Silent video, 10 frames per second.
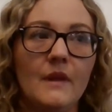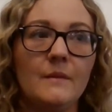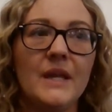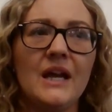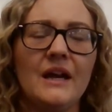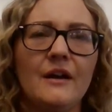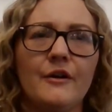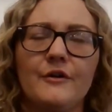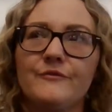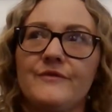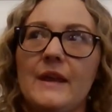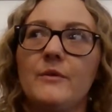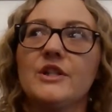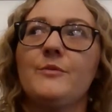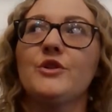or they
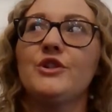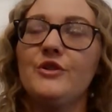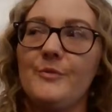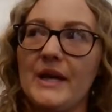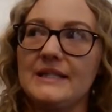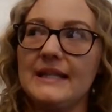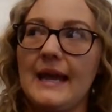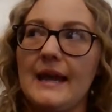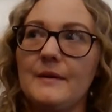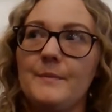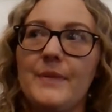were supposed to do the PET scan,